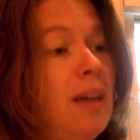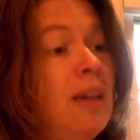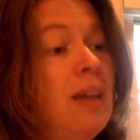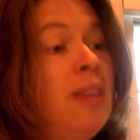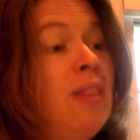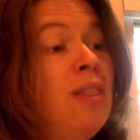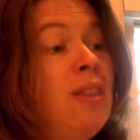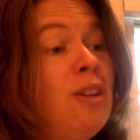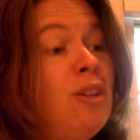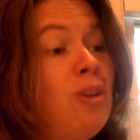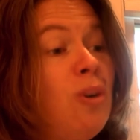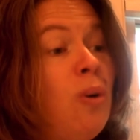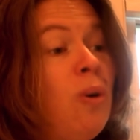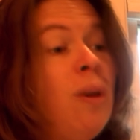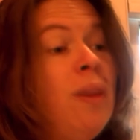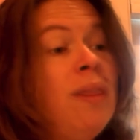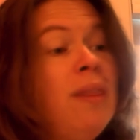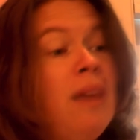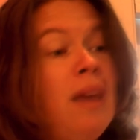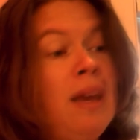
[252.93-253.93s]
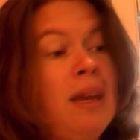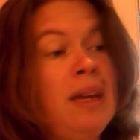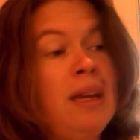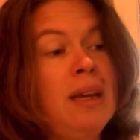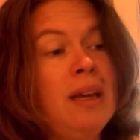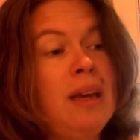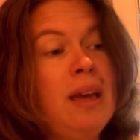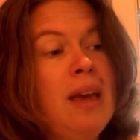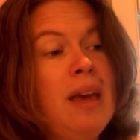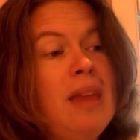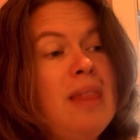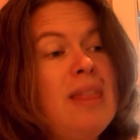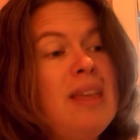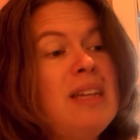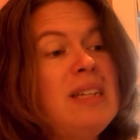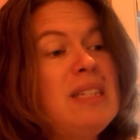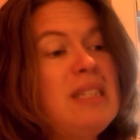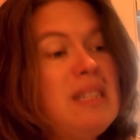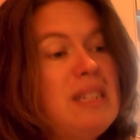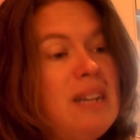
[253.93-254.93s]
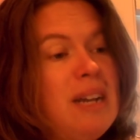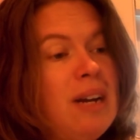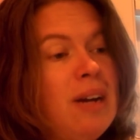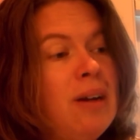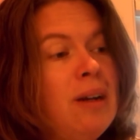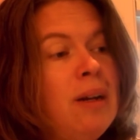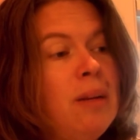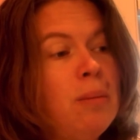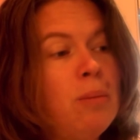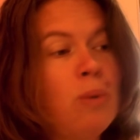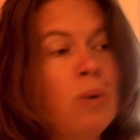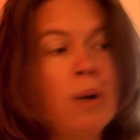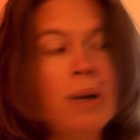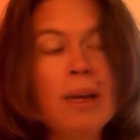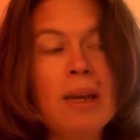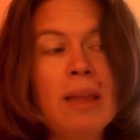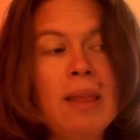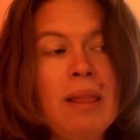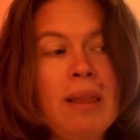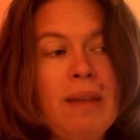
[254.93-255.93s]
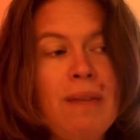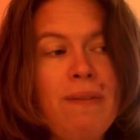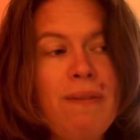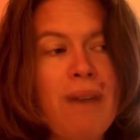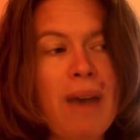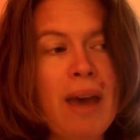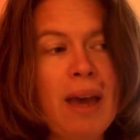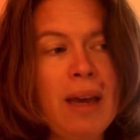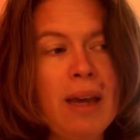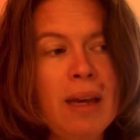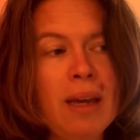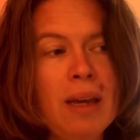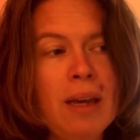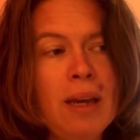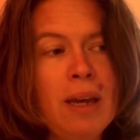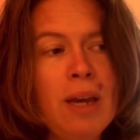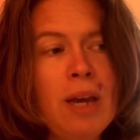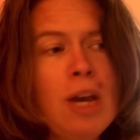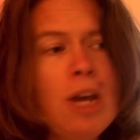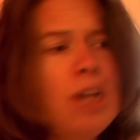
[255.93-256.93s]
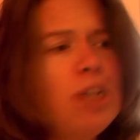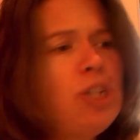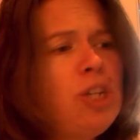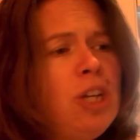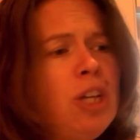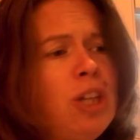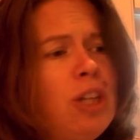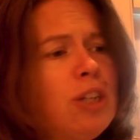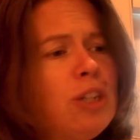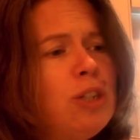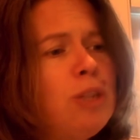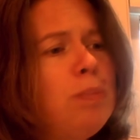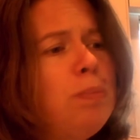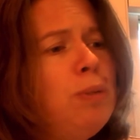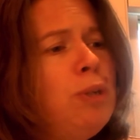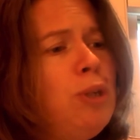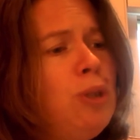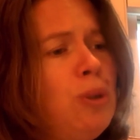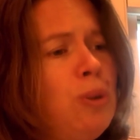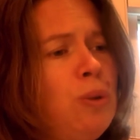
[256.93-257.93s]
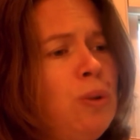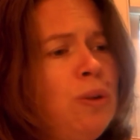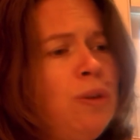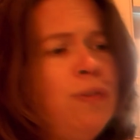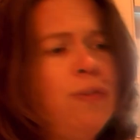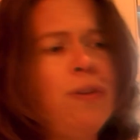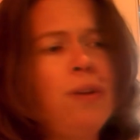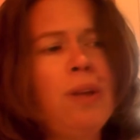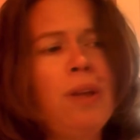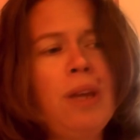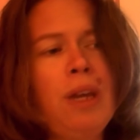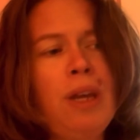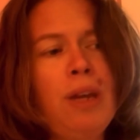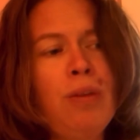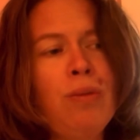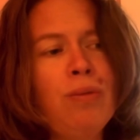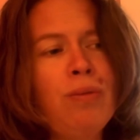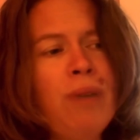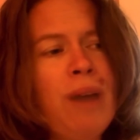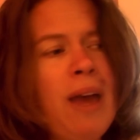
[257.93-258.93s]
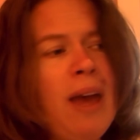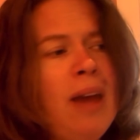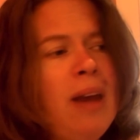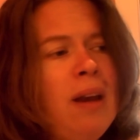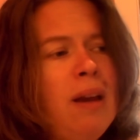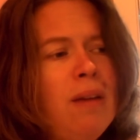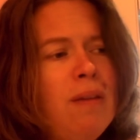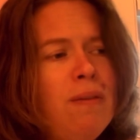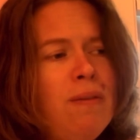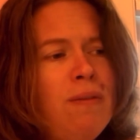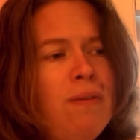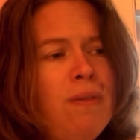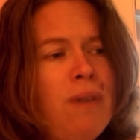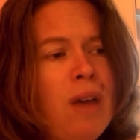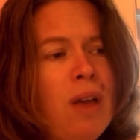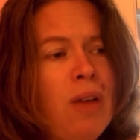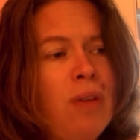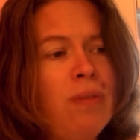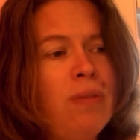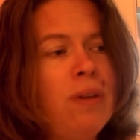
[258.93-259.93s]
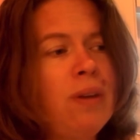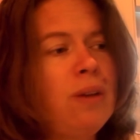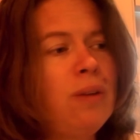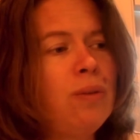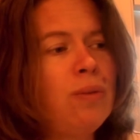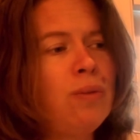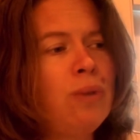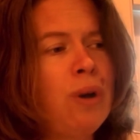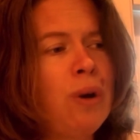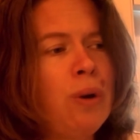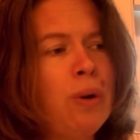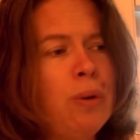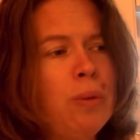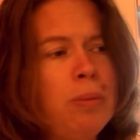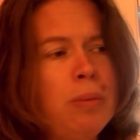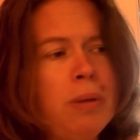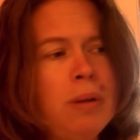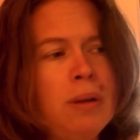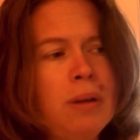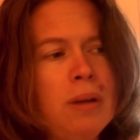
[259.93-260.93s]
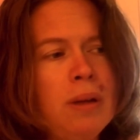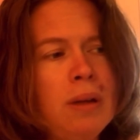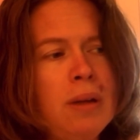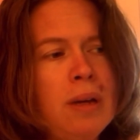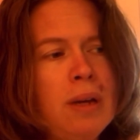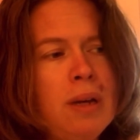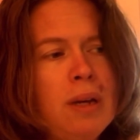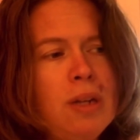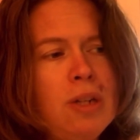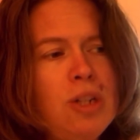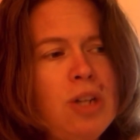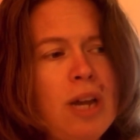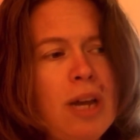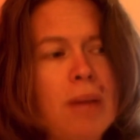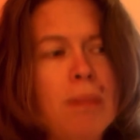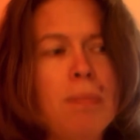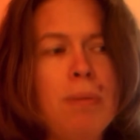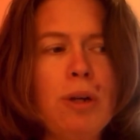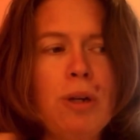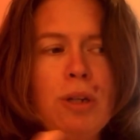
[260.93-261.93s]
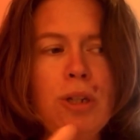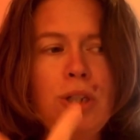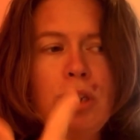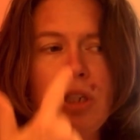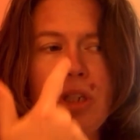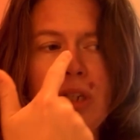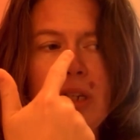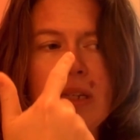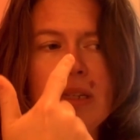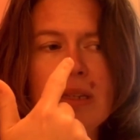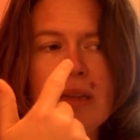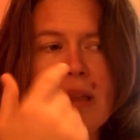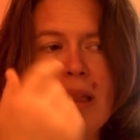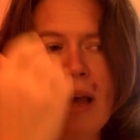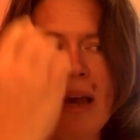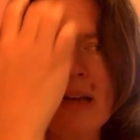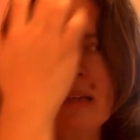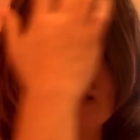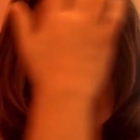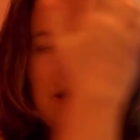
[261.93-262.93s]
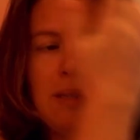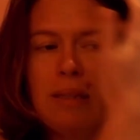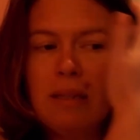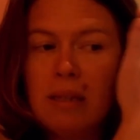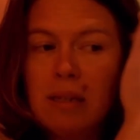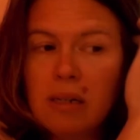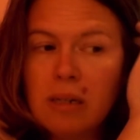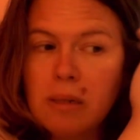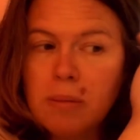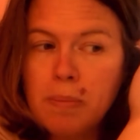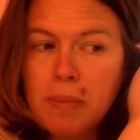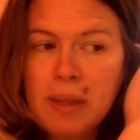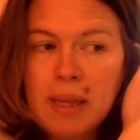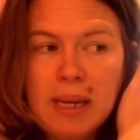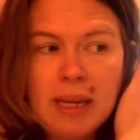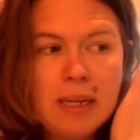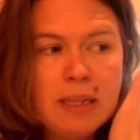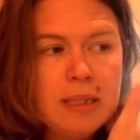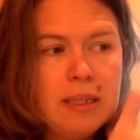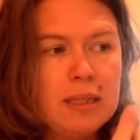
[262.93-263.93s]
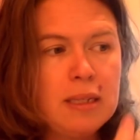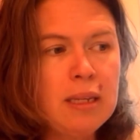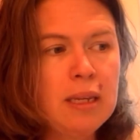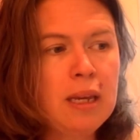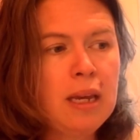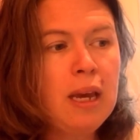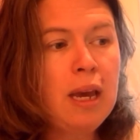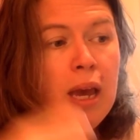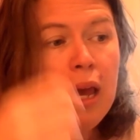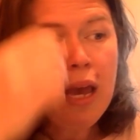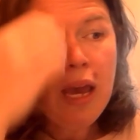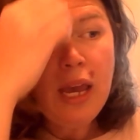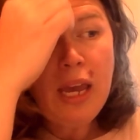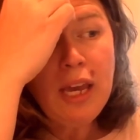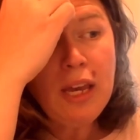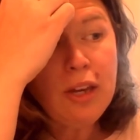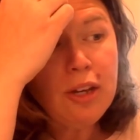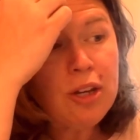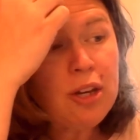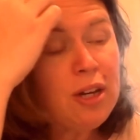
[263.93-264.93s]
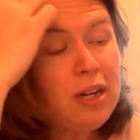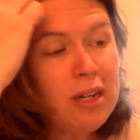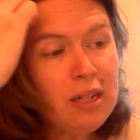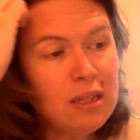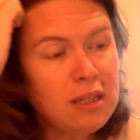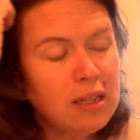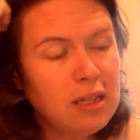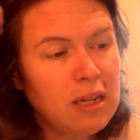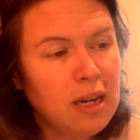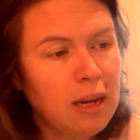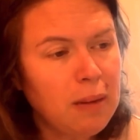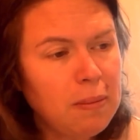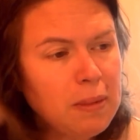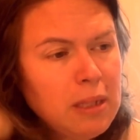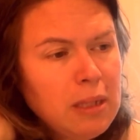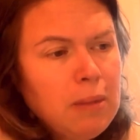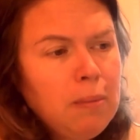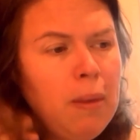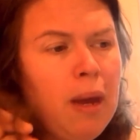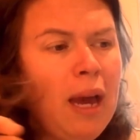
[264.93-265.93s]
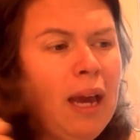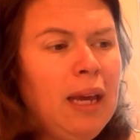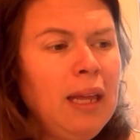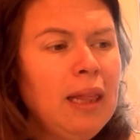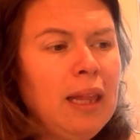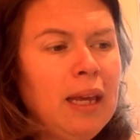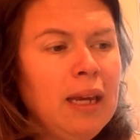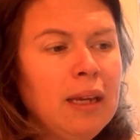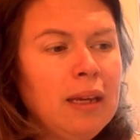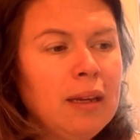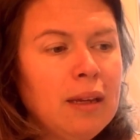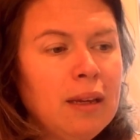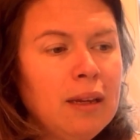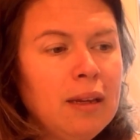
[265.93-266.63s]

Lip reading: In the dawn light, they stared at Morgan Le Fay. She looked beautiful in red velvet robe. Jack pushed his glasses into place. He couldn't stop smiling.